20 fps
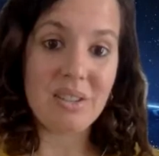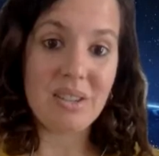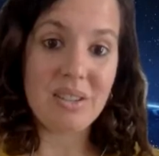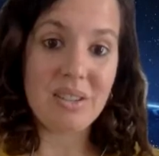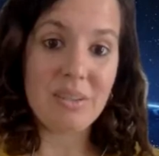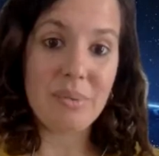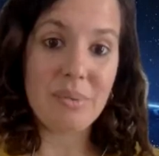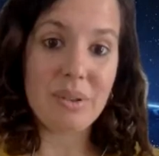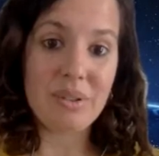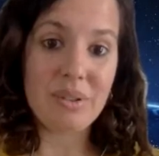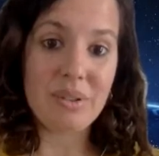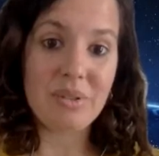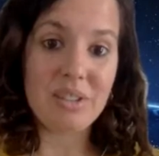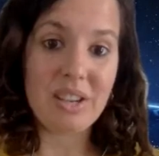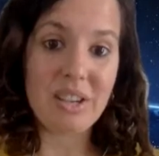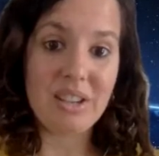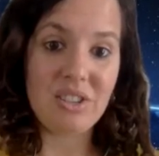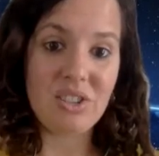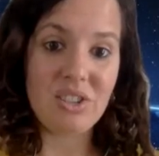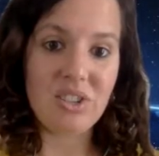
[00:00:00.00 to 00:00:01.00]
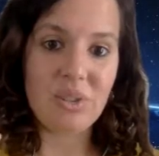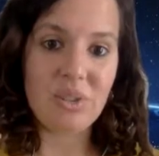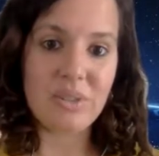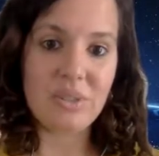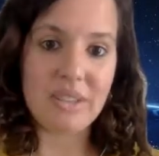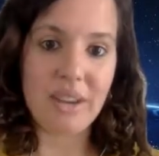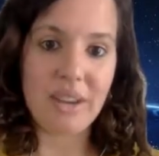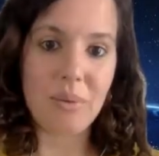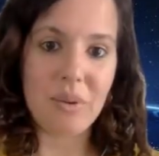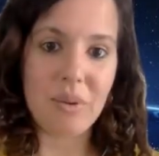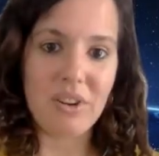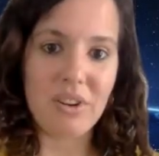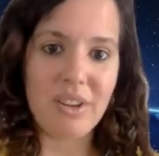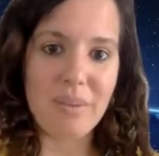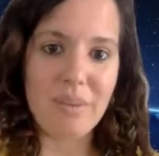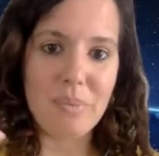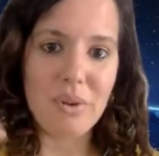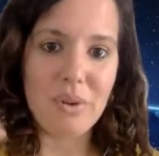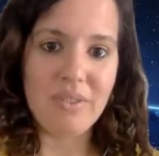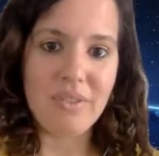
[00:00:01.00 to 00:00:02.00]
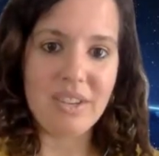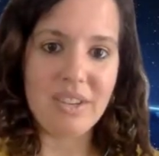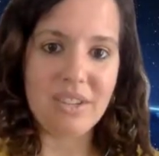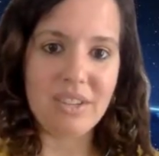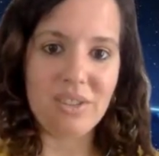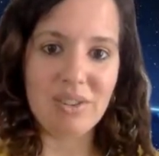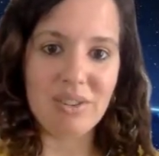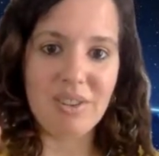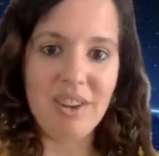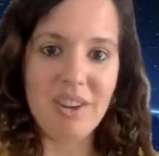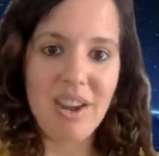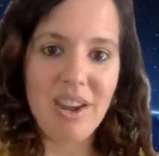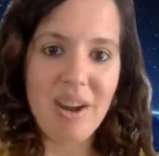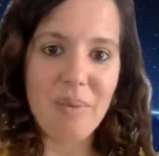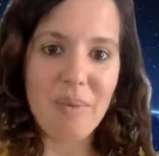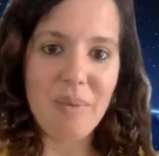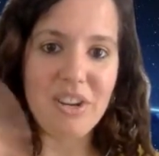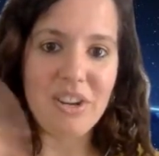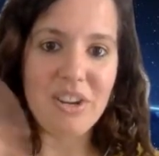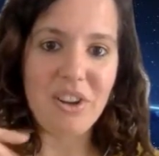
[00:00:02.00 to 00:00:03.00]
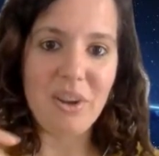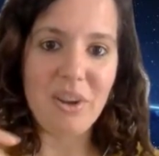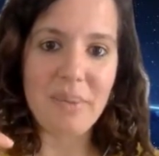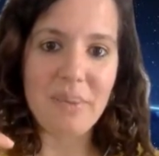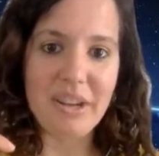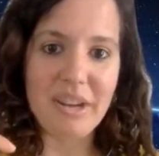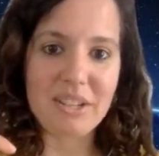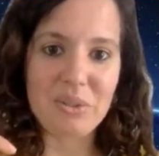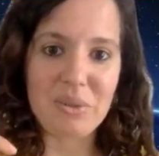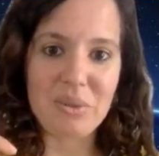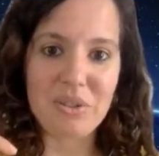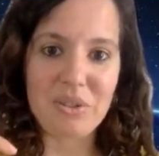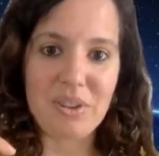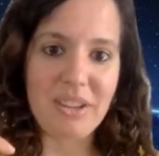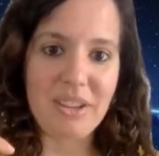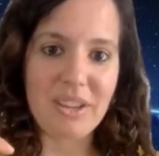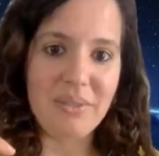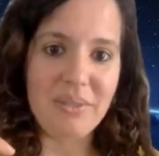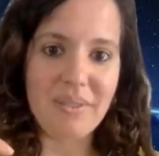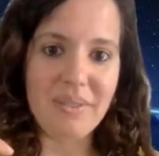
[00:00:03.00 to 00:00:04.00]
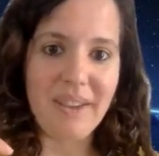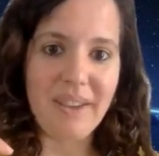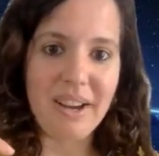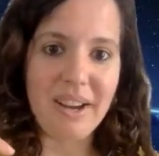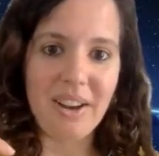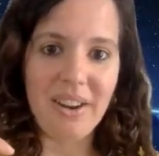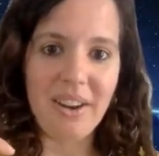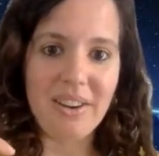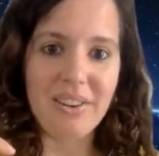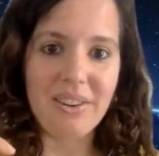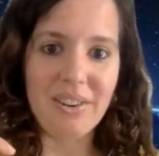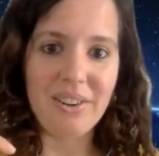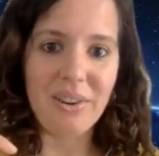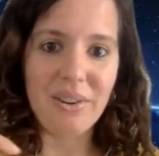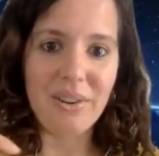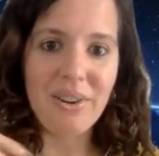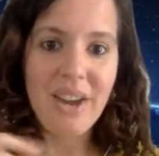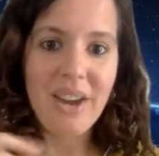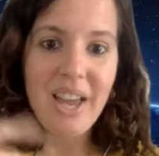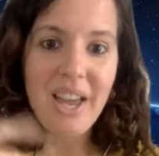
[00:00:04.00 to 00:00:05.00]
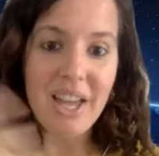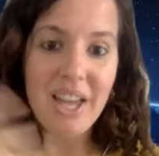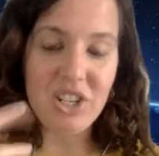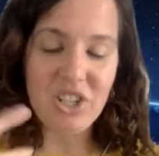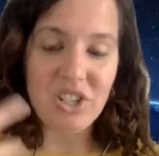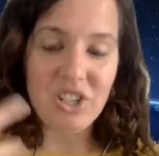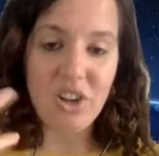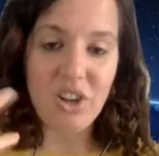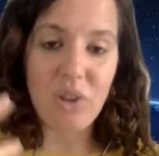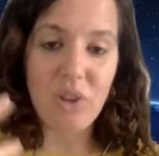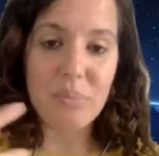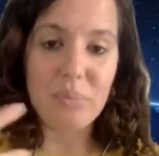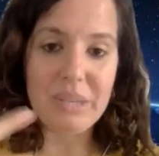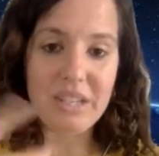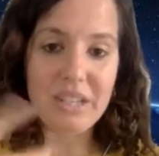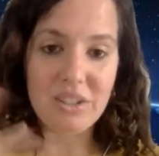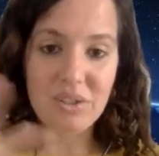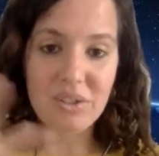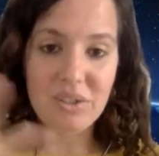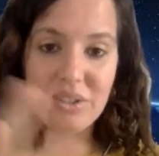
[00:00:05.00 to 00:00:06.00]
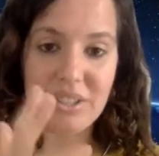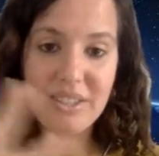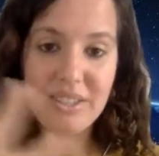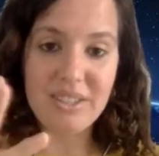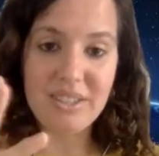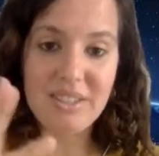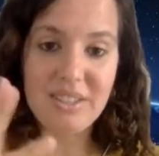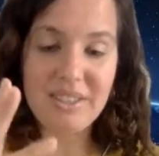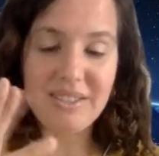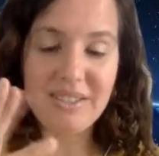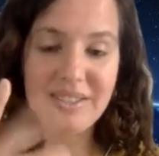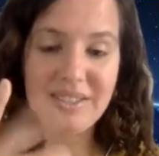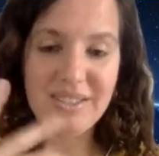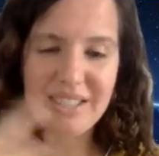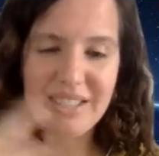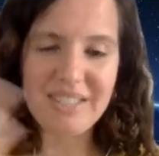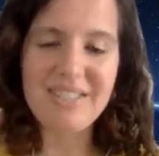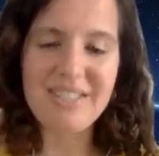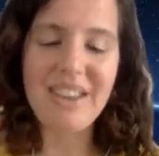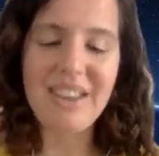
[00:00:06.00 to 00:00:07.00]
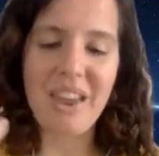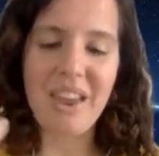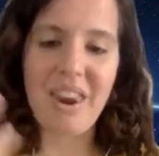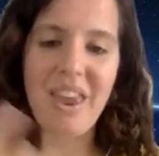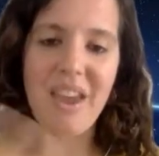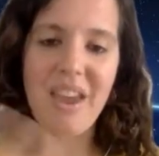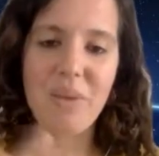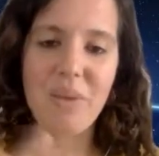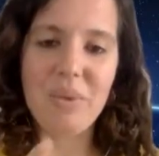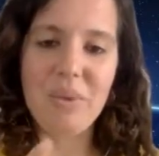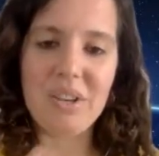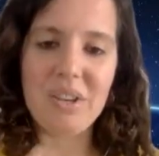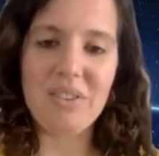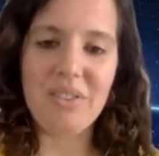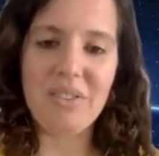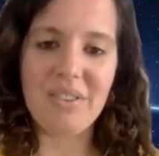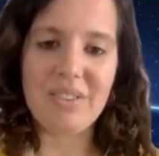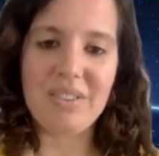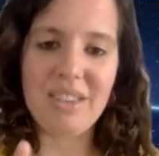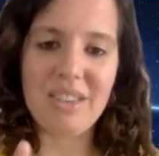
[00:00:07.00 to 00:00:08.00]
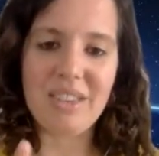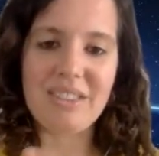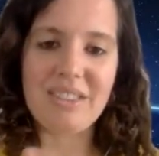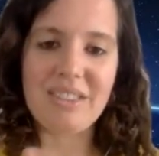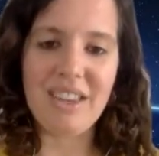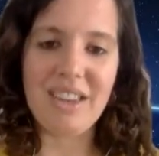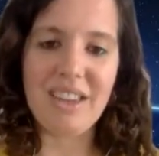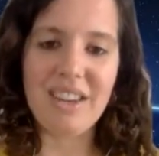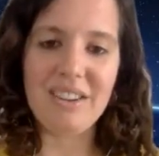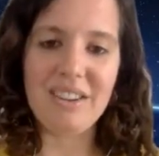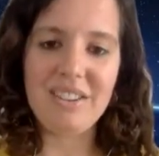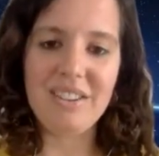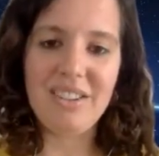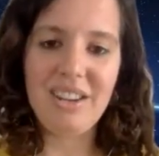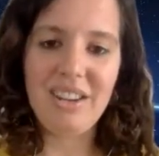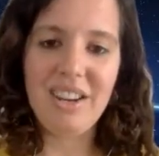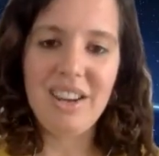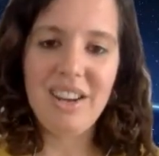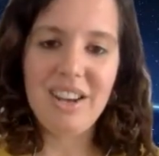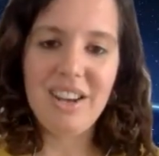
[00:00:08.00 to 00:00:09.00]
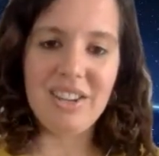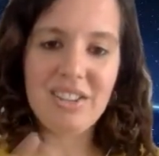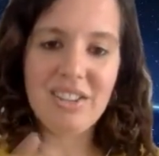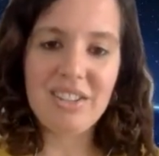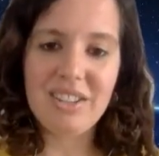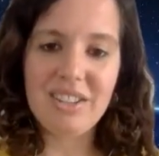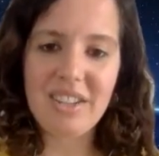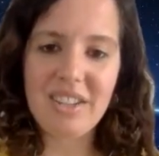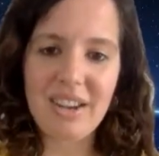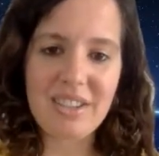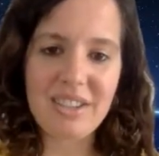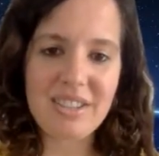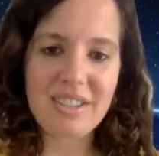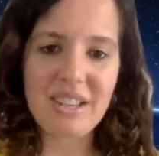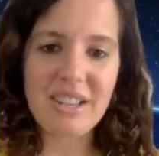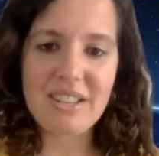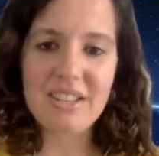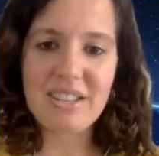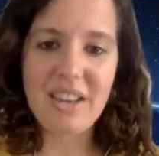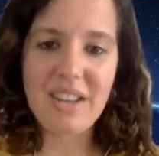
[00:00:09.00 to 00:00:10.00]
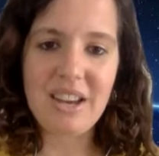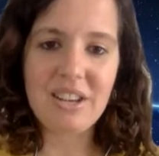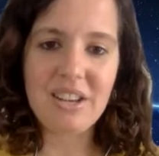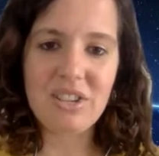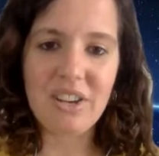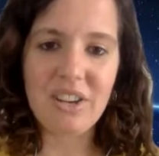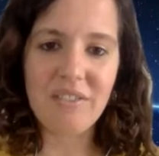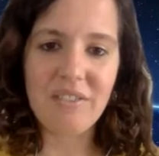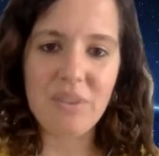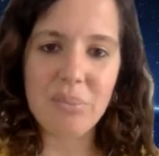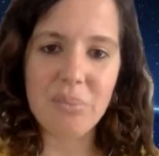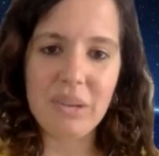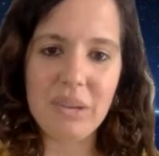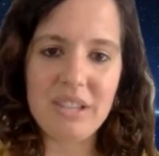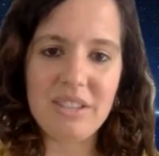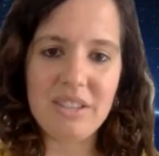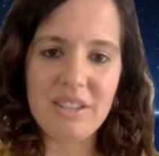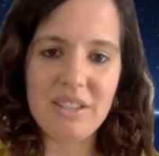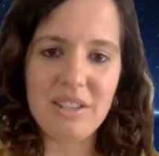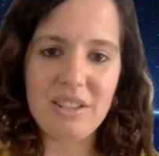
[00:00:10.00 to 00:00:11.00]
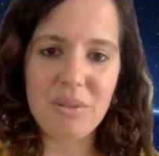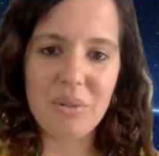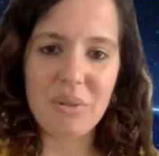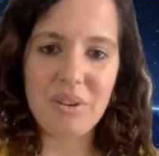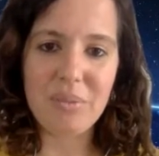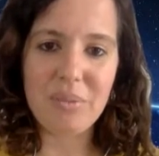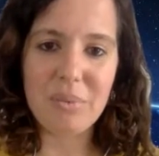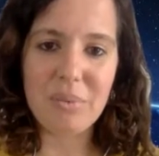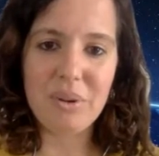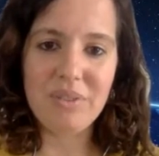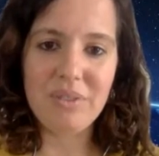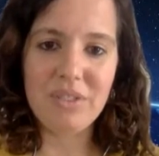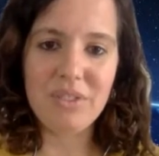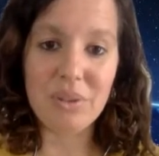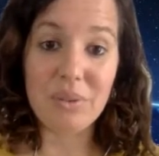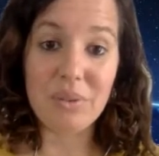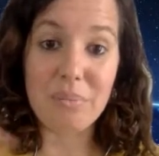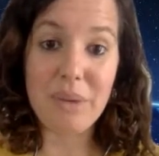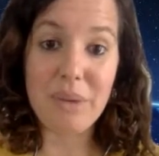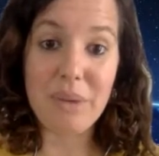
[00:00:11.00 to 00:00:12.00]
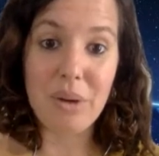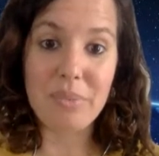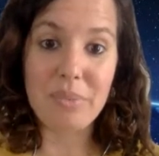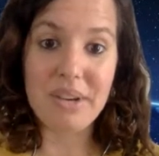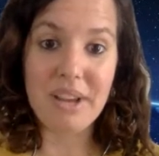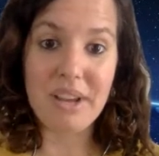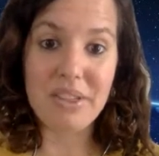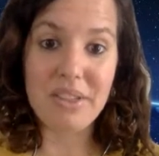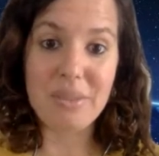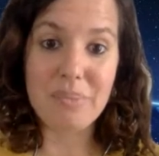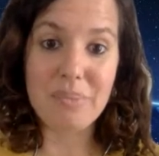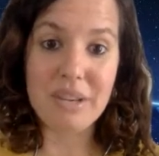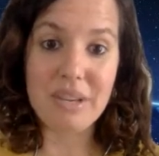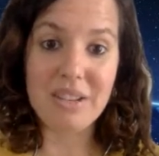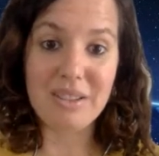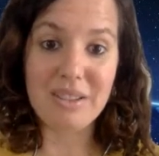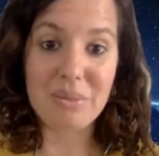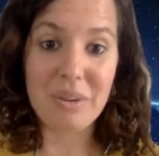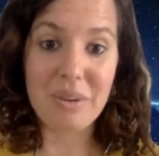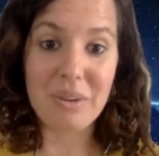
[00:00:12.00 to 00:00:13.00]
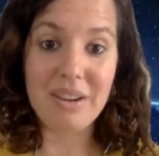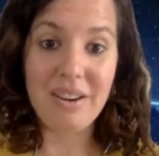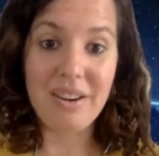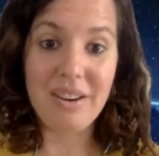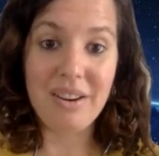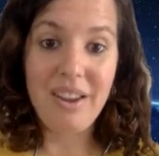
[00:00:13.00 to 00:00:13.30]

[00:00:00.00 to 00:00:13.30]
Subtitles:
spiritual teacher, she was like, "Where are you moving to when you go back to Australia?" And I'm like, "I don't know." And she told me to do this technique where you sense the energy. And she's like, "Sense the energy of the places you want to move to." And Melbourne had the biggest one.